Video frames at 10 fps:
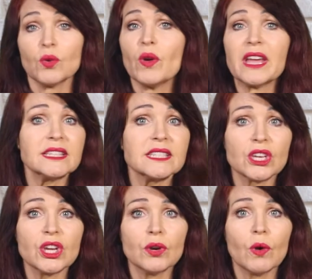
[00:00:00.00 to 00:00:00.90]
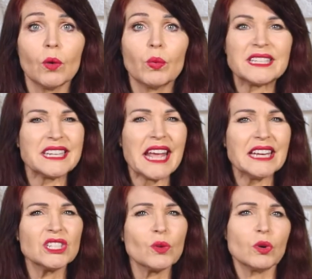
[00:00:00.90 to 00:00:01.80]
or insecure, we
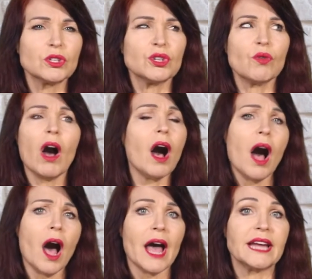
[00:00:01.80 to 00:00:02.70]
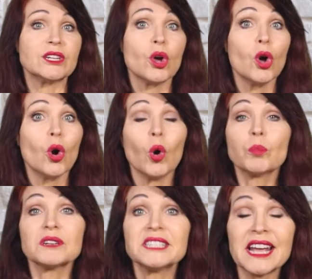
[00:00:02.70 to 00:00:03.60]
tend to want to hide or
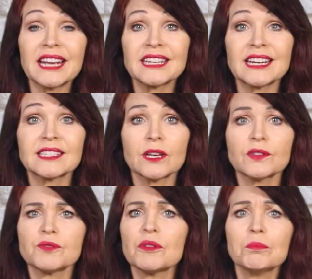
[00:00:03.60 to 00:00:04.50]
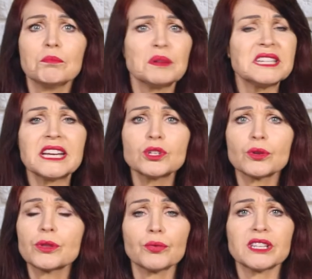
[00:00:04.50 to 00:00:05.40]
protect ourselves from
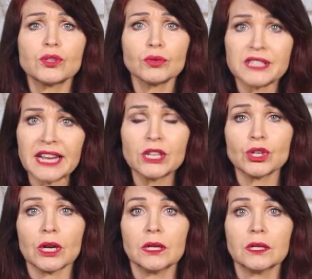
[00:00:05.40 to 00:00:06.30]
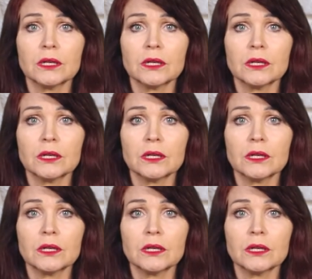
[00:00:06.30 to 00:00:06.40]
potential threats or danger.